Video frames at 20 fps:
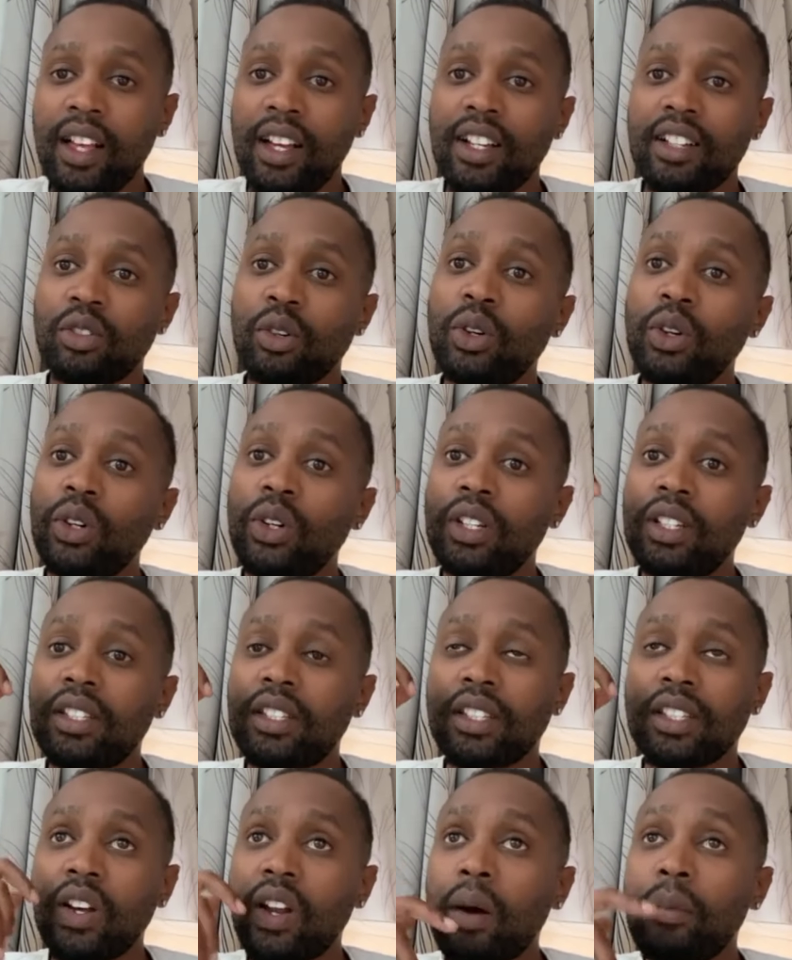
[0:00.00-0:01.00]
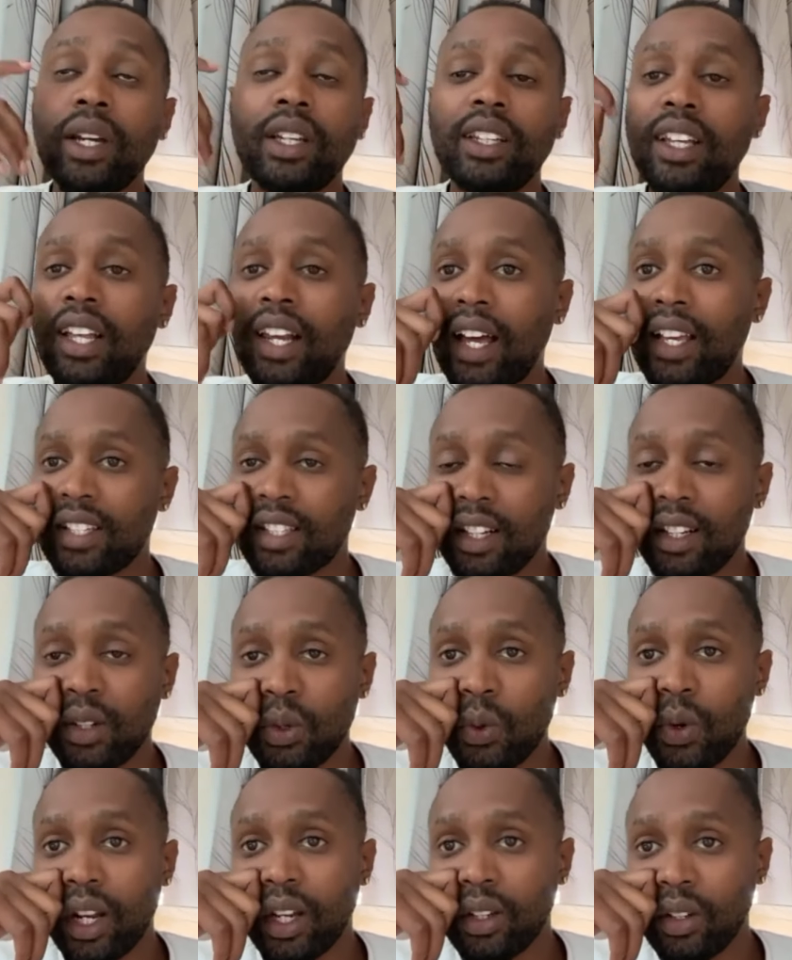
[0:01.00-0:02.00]
So it's not a big deal. I still do
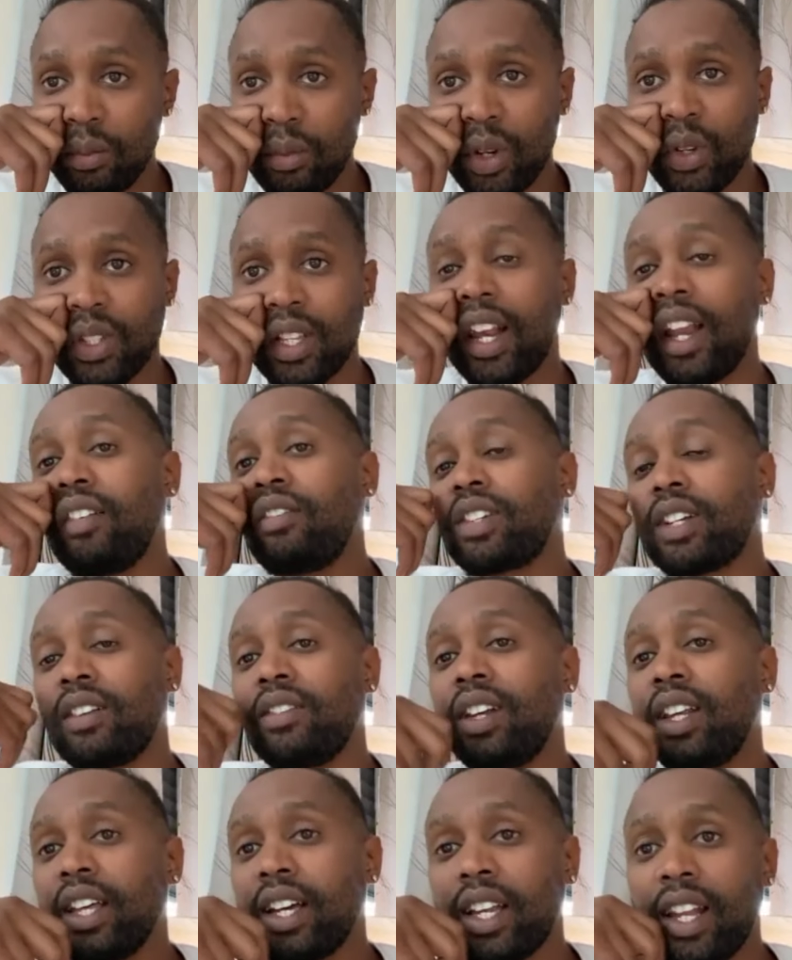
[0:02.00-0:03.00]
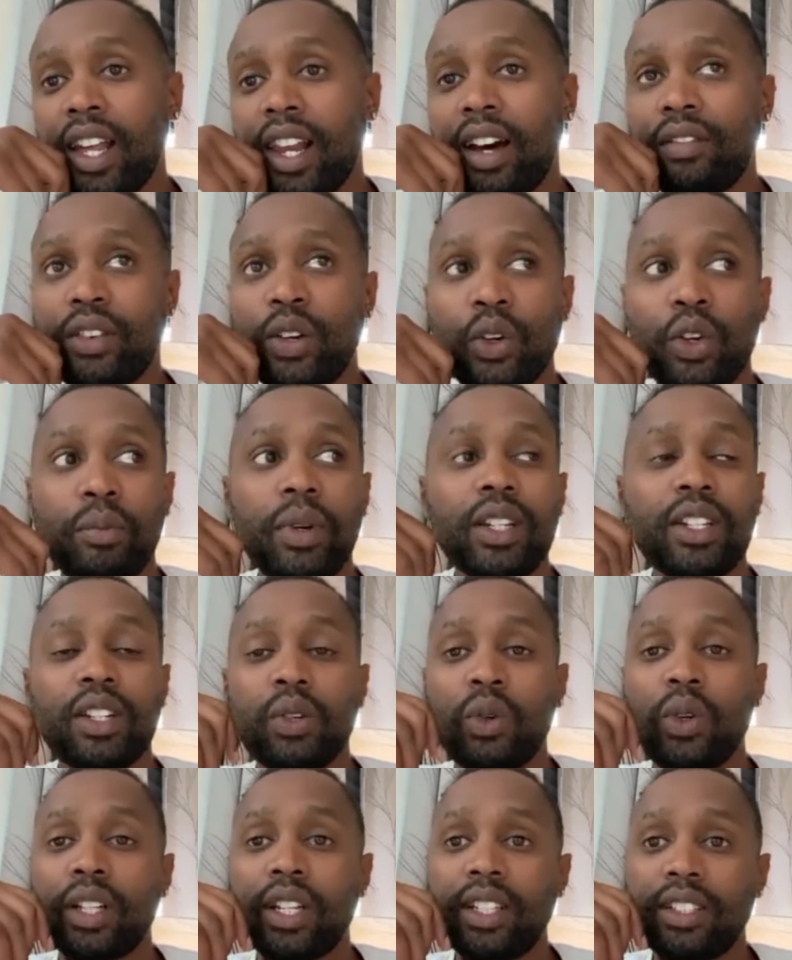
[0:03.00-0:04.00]
what I do because I love traveling and I love documenting
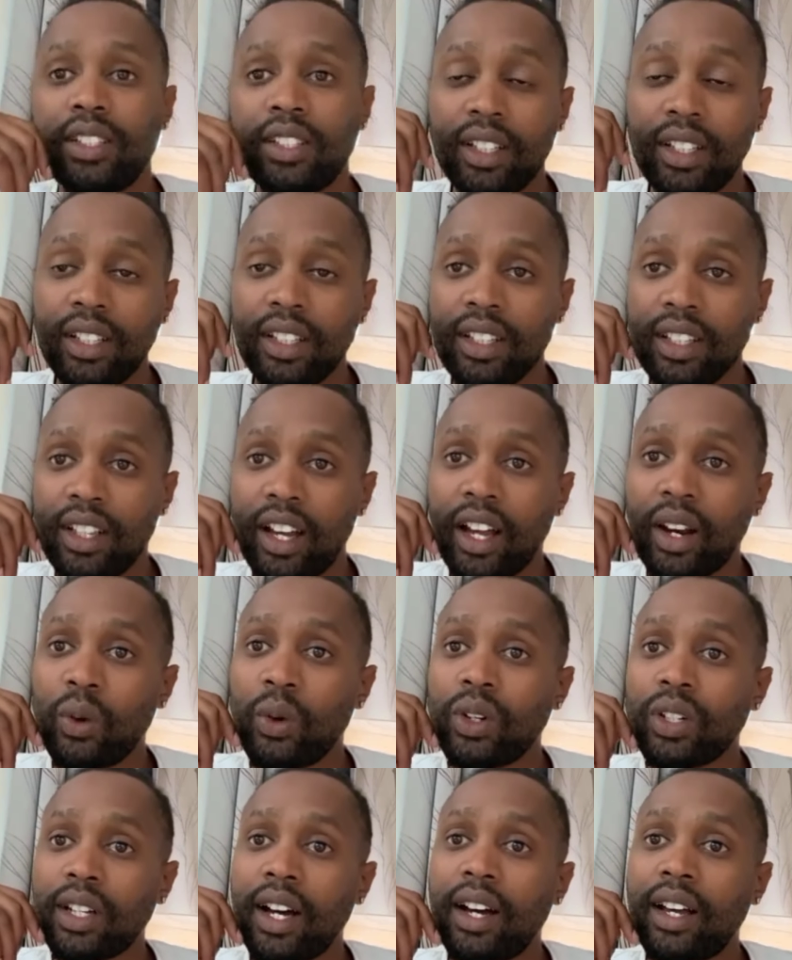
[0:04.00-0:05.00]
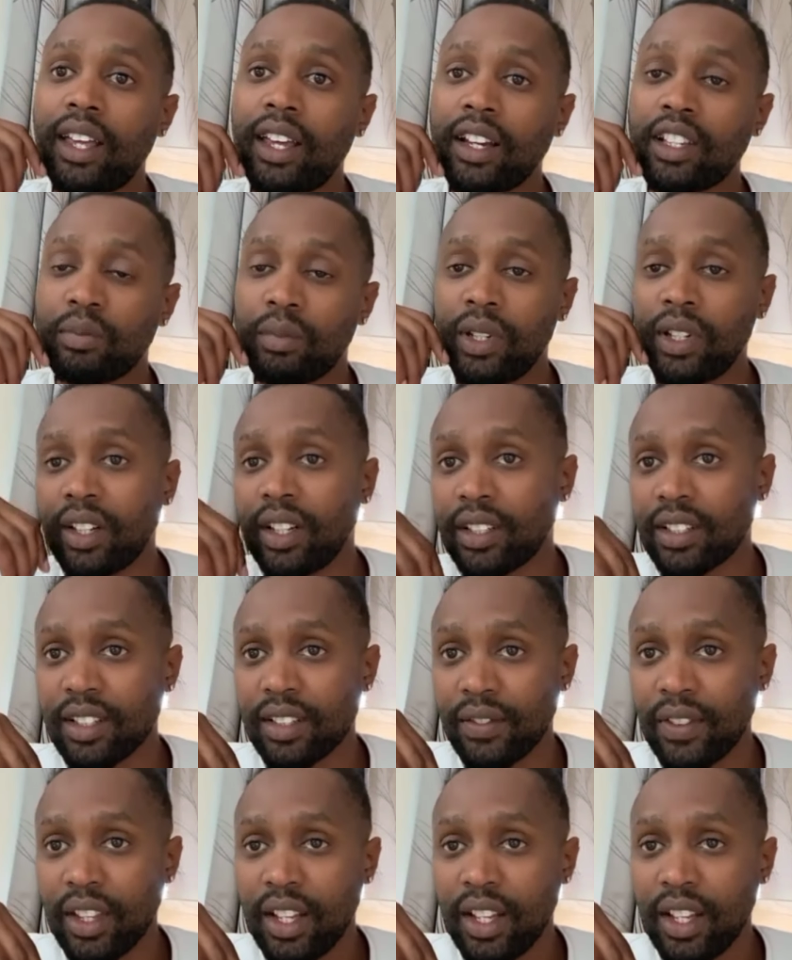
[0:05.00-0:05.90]
what I see and what I experience.